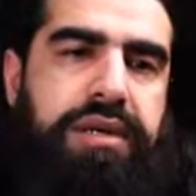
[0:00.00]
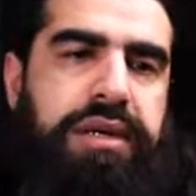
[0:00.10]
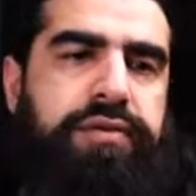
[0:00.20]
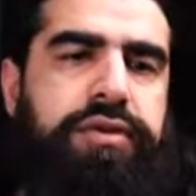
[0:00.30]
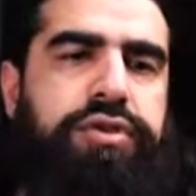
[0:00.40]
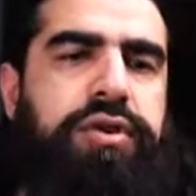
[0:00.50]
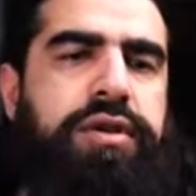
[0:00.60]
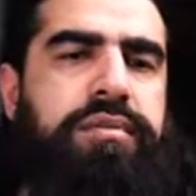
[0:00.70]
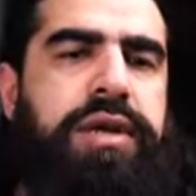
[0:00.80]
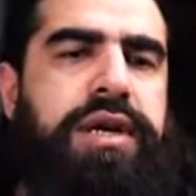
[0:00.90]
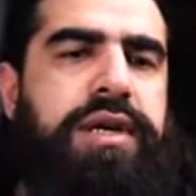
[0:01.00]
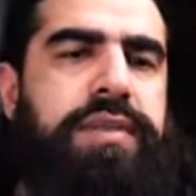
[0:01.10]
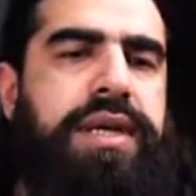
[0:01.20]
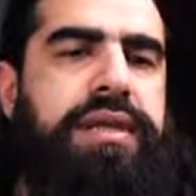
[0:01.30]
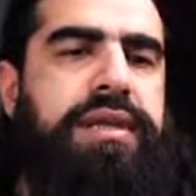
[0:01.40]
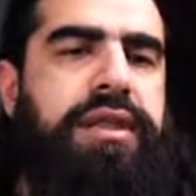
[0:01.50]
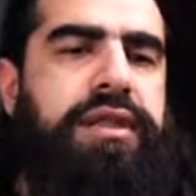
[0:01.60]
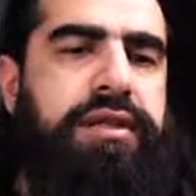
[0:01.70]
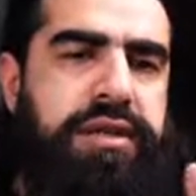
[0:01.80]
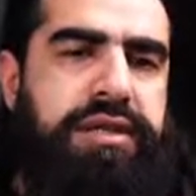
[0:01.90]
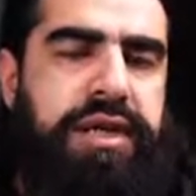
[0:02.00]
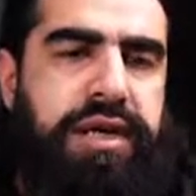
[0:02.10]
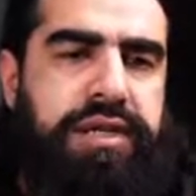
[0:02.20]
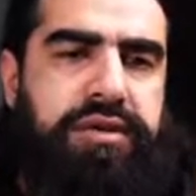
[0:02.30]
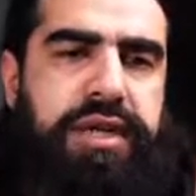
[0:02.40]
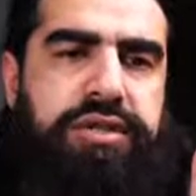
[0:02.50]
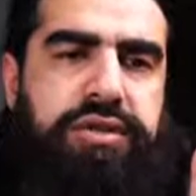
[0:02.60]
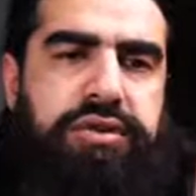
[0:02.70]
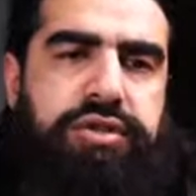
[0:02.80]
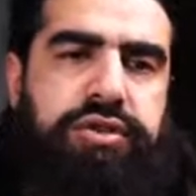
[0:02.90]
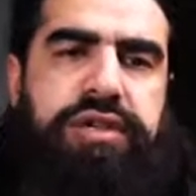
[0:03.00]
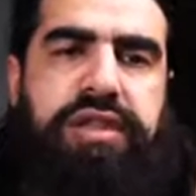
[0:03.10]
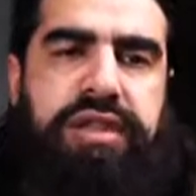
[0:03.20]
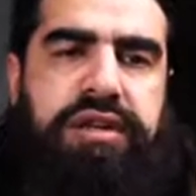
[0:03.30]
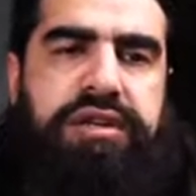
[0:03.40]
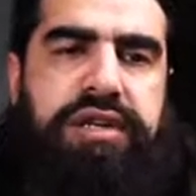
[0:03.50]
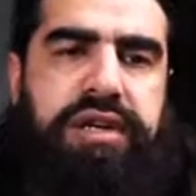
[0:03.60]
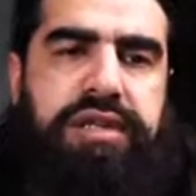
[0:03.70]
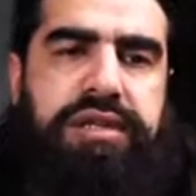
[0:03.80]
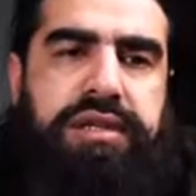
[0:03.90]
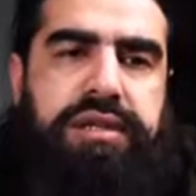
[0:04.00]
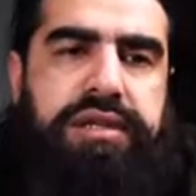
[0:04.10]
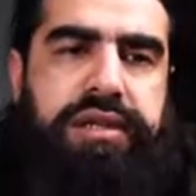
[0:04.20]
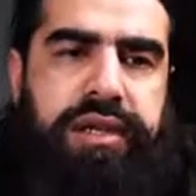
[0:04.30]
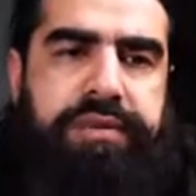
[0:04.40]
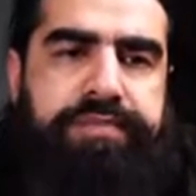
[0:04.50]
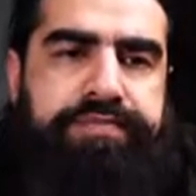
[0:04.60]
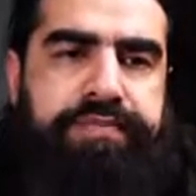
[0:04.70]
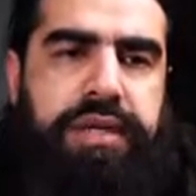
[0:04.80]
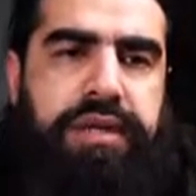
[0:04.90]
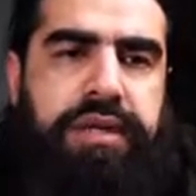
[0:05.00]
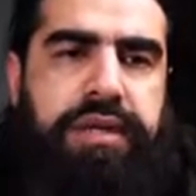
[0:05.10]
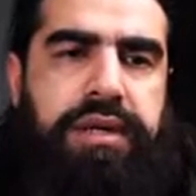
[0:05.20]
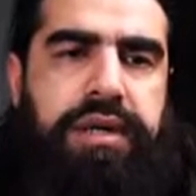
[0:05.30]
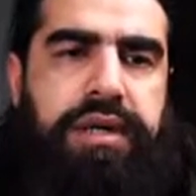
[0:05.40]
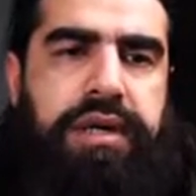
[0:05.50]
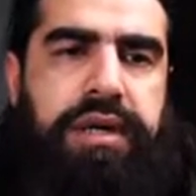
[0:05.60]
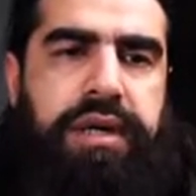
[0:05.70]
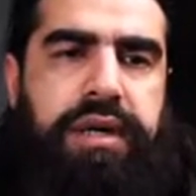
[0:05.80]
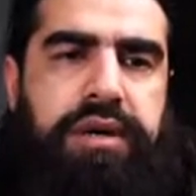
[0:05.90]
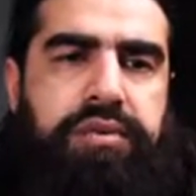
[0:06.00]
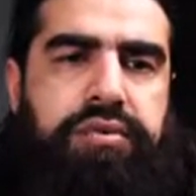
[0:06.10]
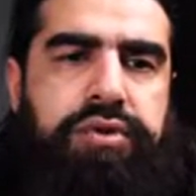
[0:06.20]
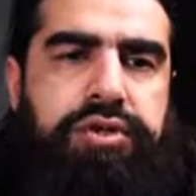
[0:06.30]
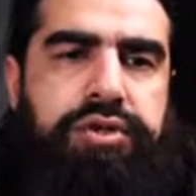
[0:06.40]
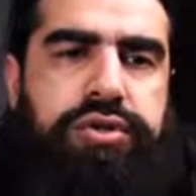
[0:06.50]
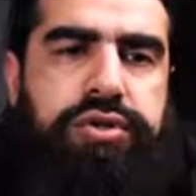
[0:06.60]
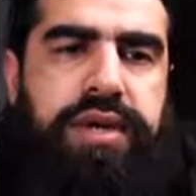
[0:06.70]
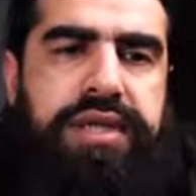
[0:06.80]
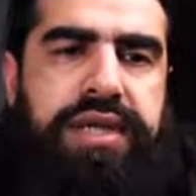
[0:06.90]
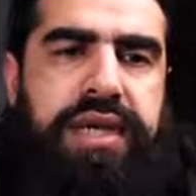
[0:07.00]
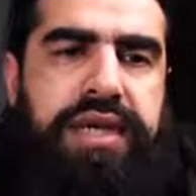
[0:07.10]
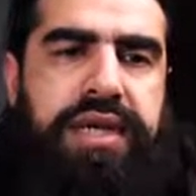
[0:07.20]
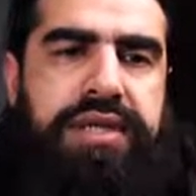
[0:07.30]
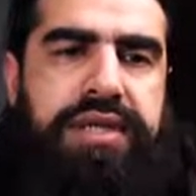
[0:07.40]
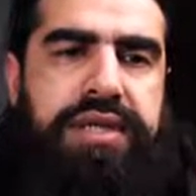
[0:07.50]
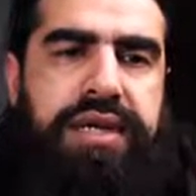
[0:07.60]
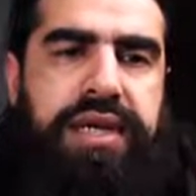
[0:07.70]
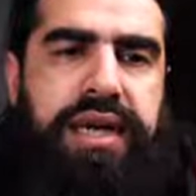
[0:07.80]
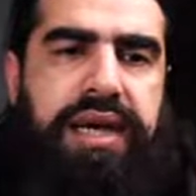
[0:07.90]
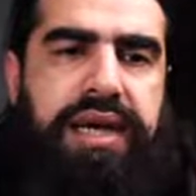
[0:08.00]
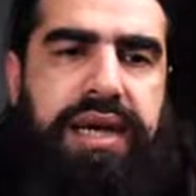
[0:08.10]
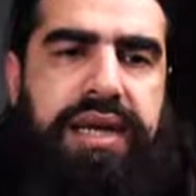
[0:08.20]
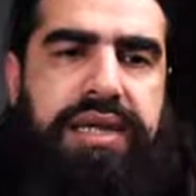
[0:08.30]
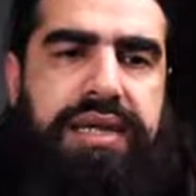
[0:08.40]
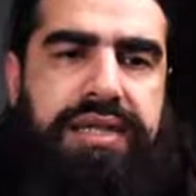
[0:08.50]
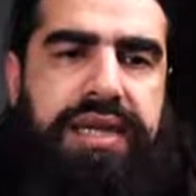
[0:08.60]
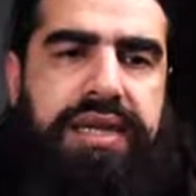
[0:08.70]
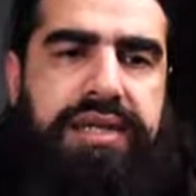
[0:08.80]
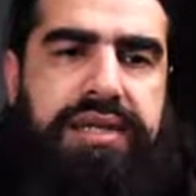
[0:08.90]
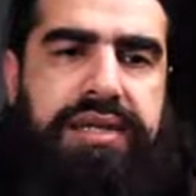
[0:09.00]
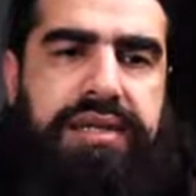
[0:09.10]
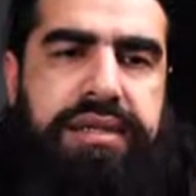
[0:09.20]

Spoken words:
If you join Maghrib in the third rakat, okay, so you join in the third rakat, yeah? Would you do At-Tahiyyat again in the second?